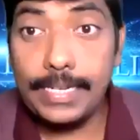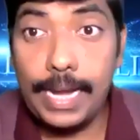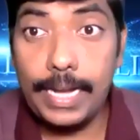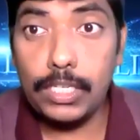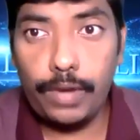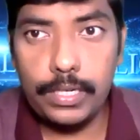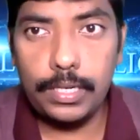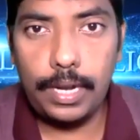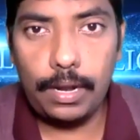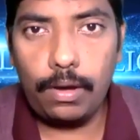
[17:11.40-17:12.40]

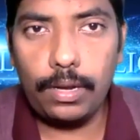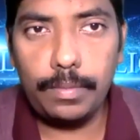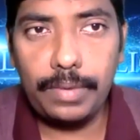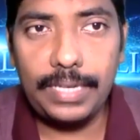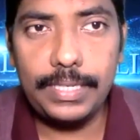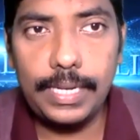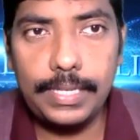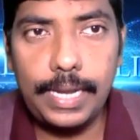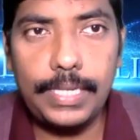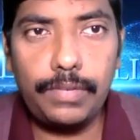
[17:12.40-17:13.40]
satisfaction algorithm. Constraint
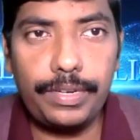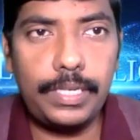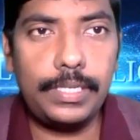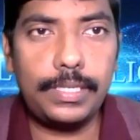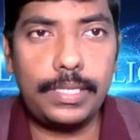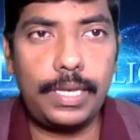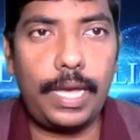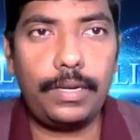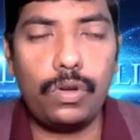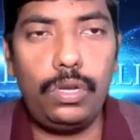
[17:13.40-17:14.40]
satisfaction is, say,
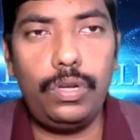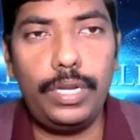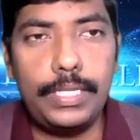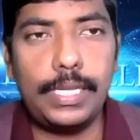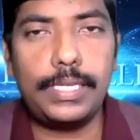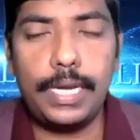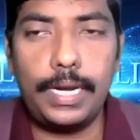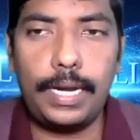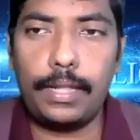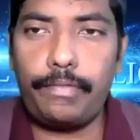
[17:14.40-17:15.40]
I told you initial
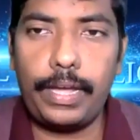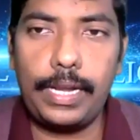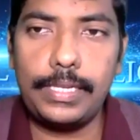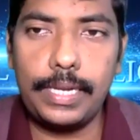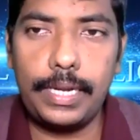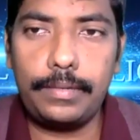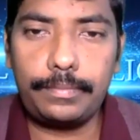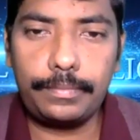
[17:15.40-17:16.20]
state and the final state.